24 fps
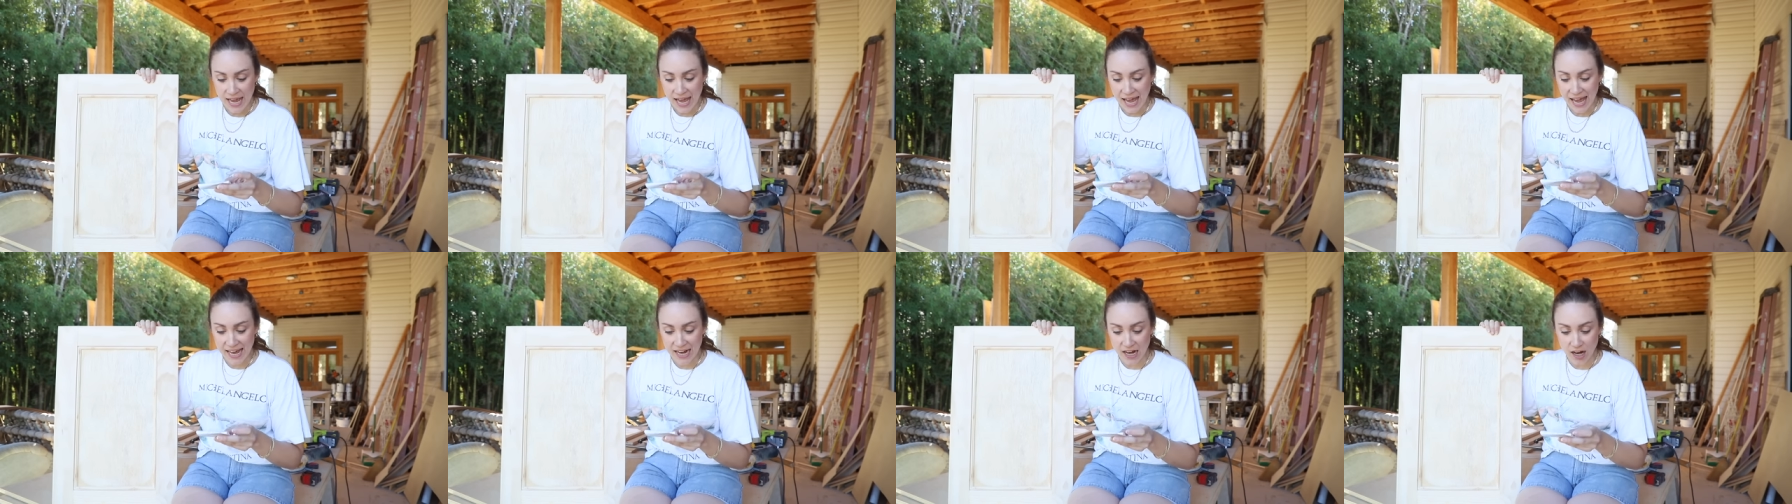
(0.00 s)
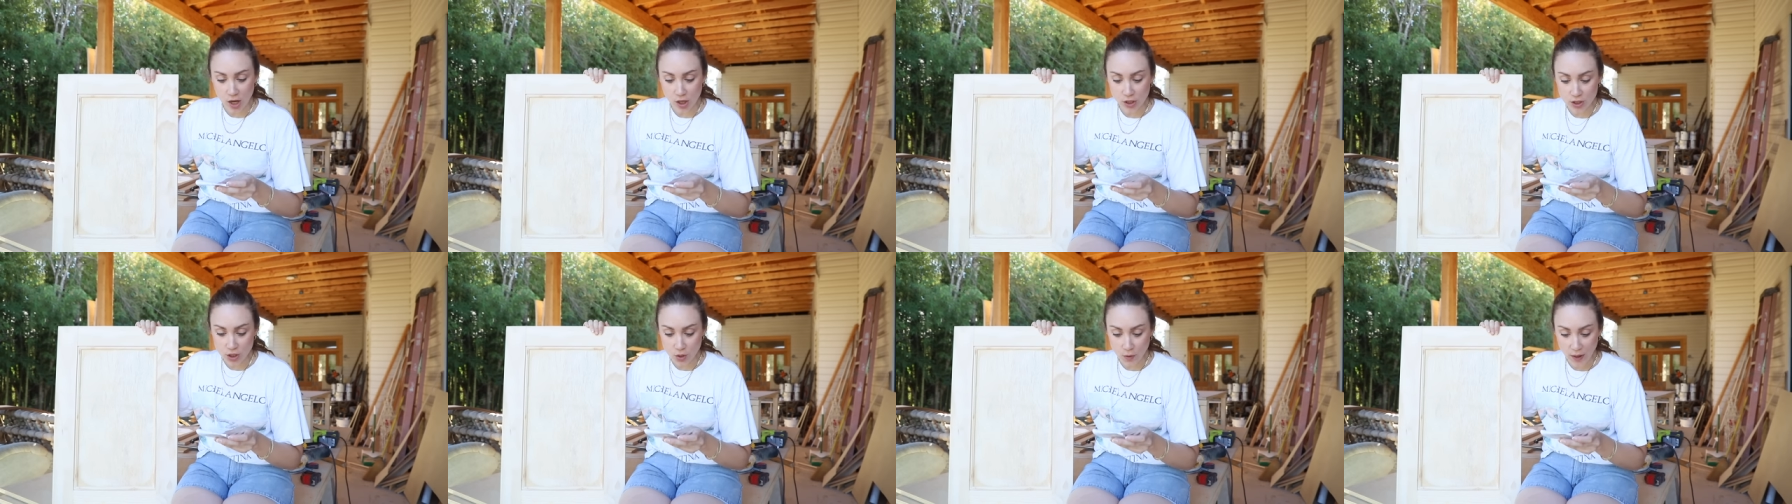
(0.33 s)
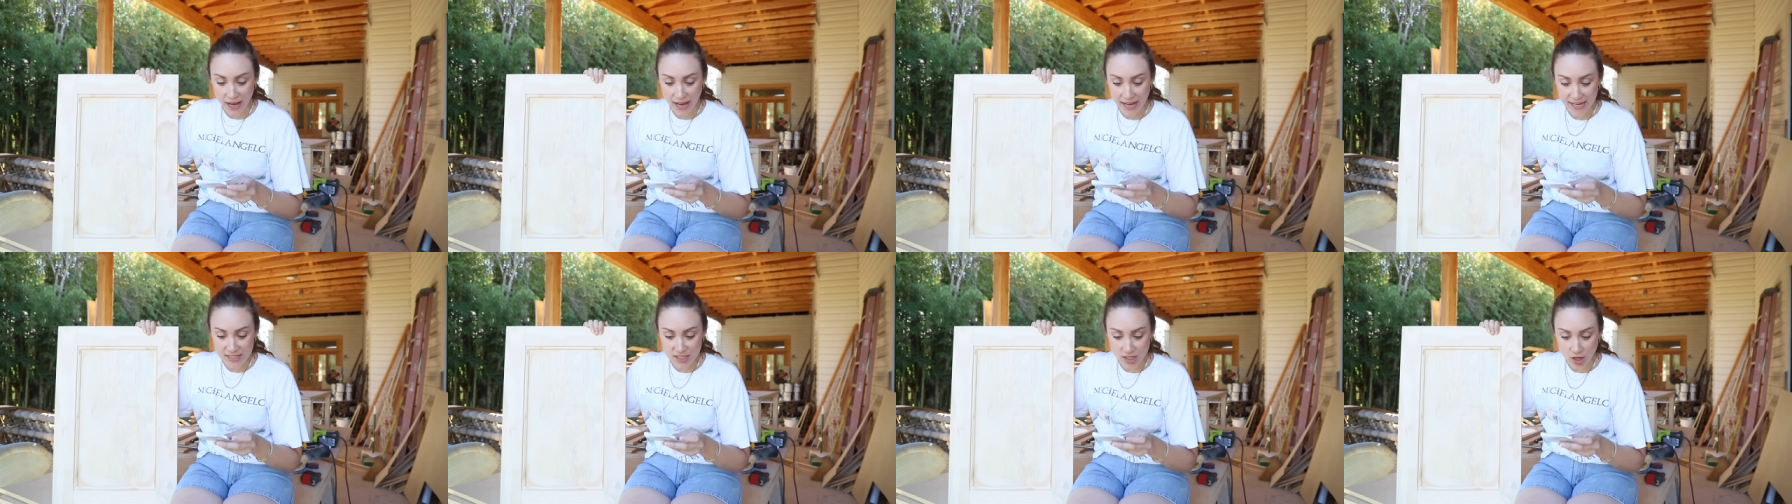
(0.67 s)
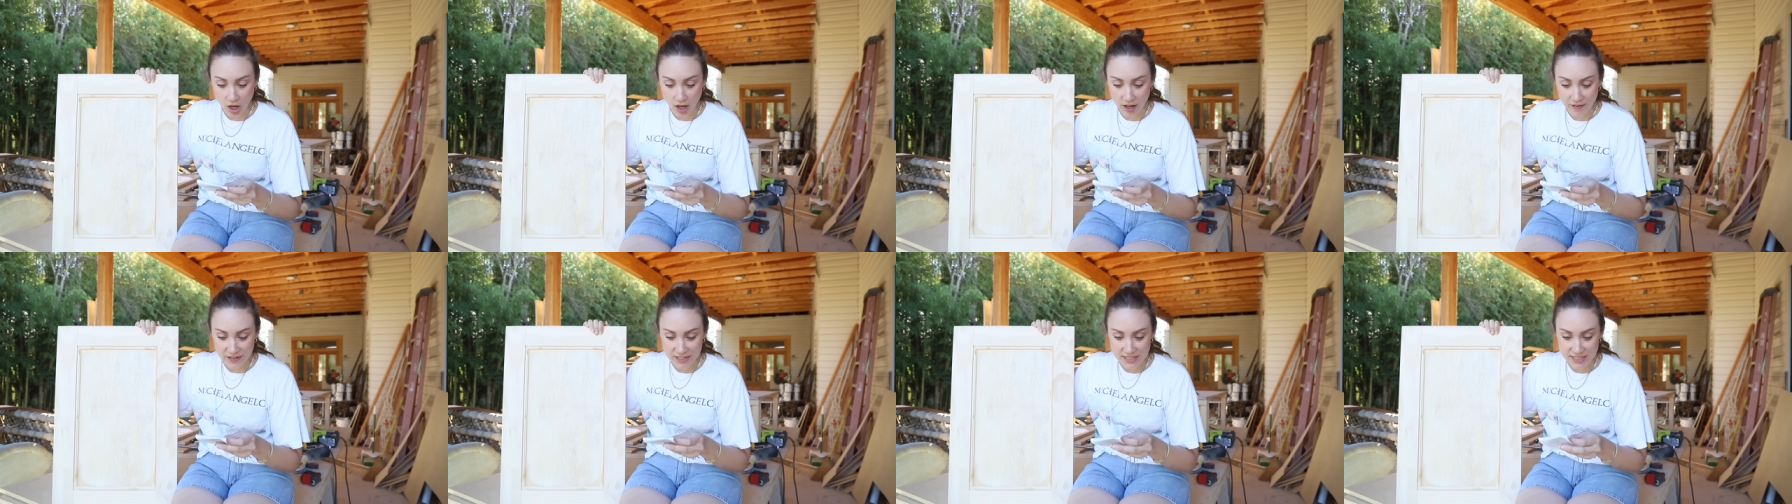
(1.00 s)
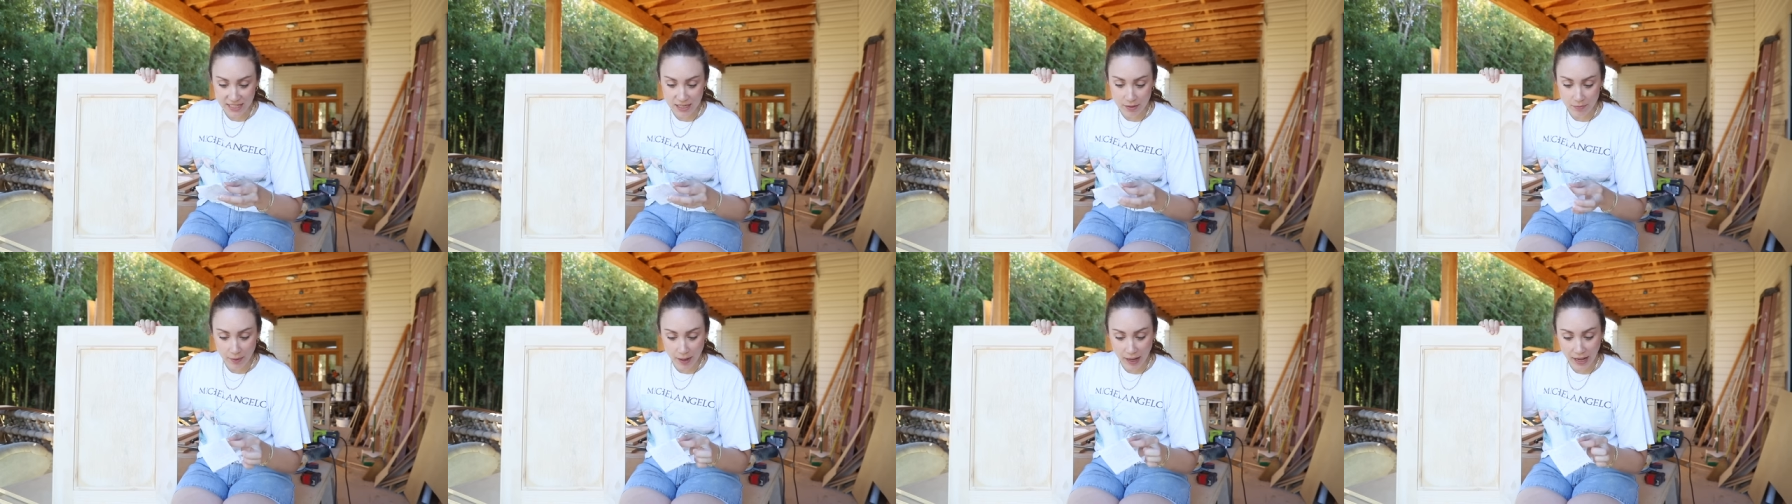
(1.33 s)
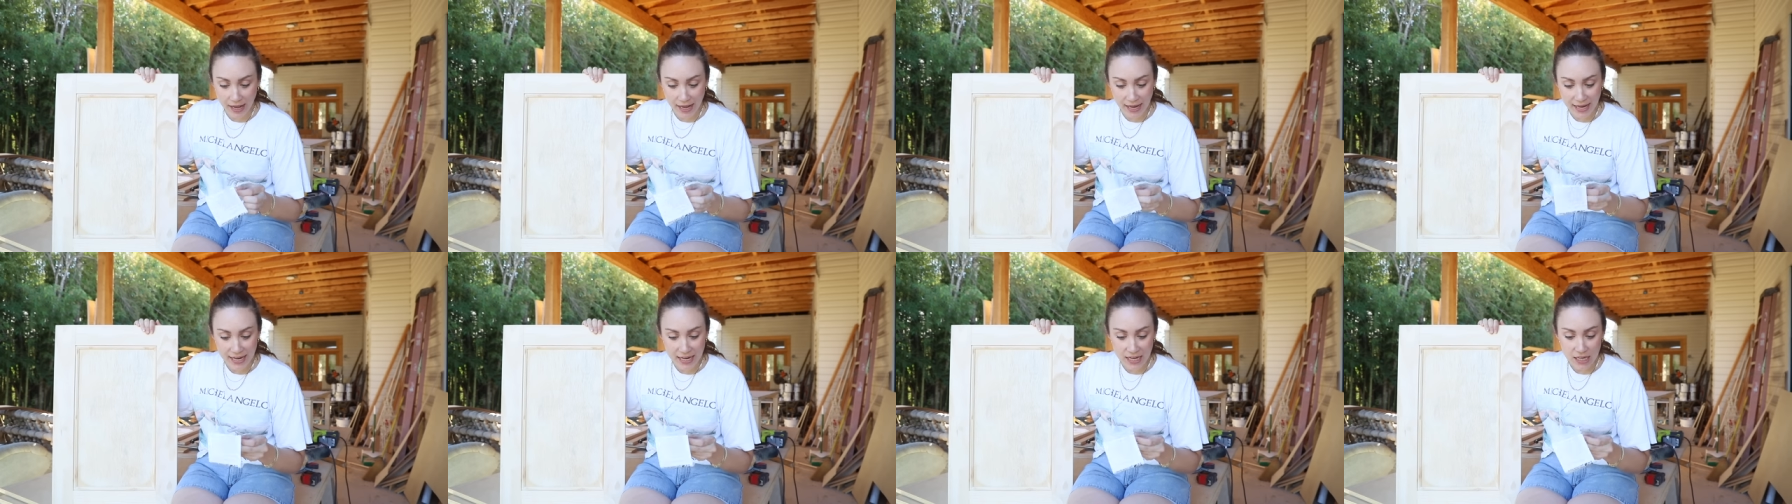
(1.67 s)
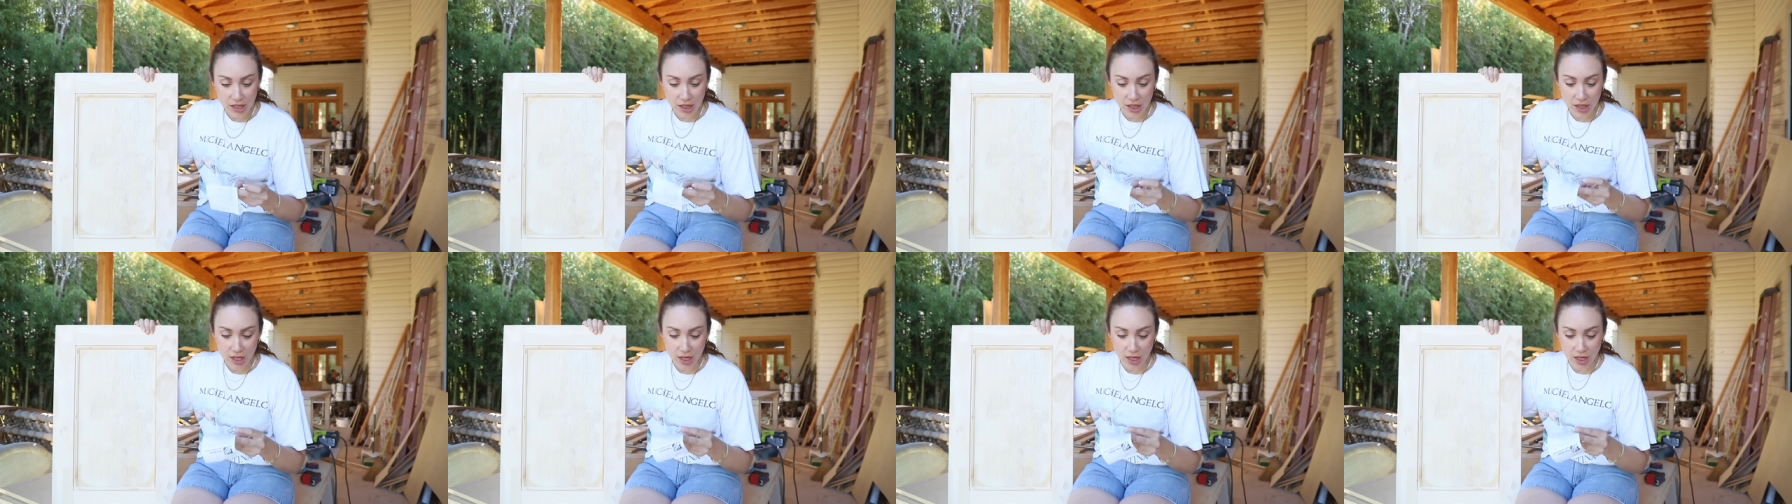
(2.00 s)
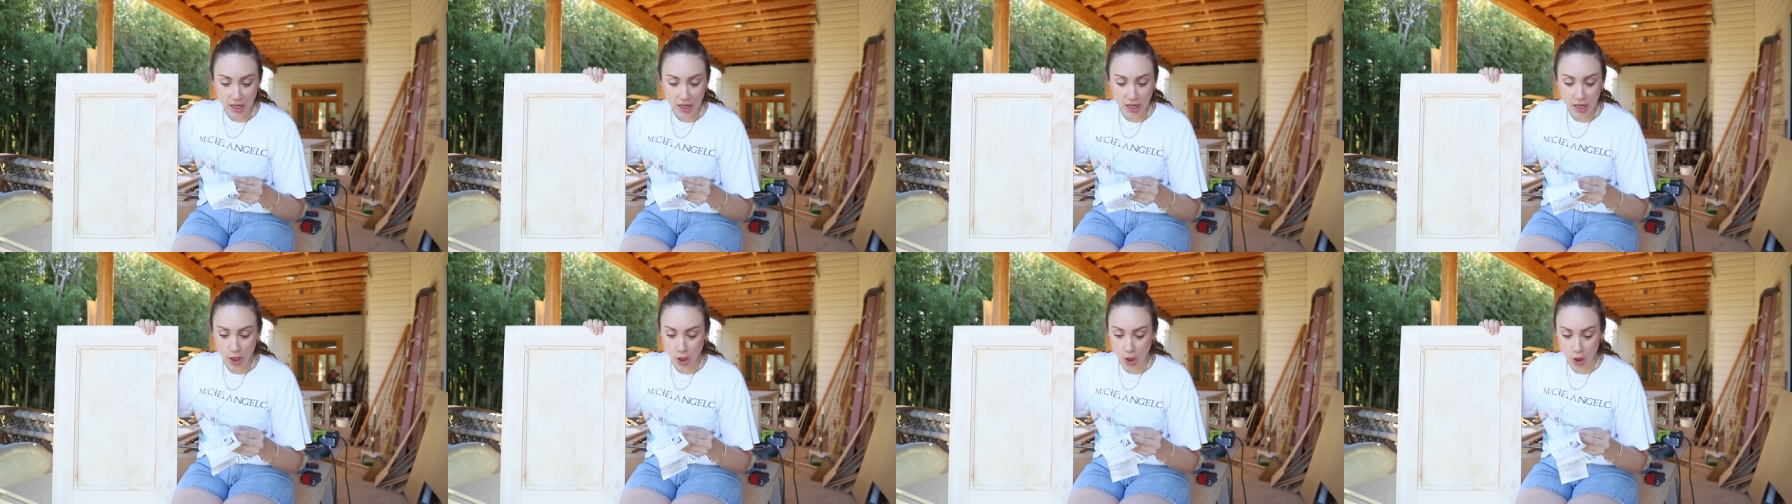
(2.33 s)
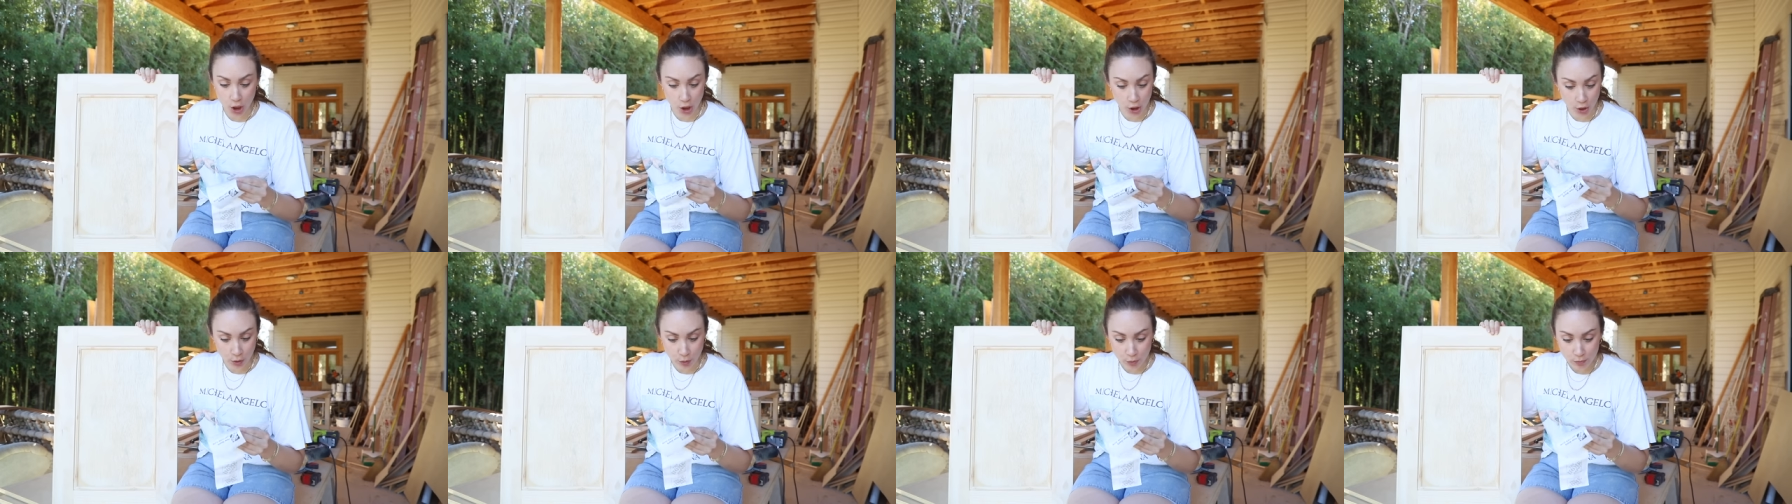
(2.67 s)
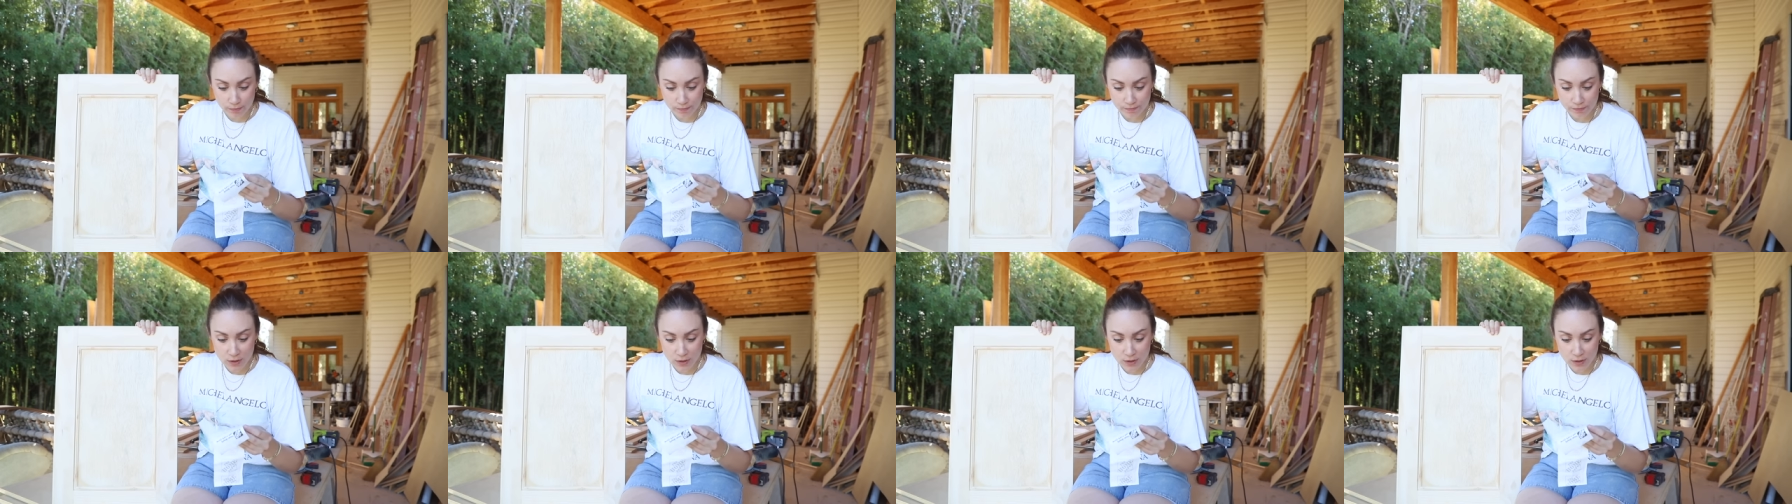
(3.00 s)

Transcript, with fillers: And I also had to obviously buy the glue.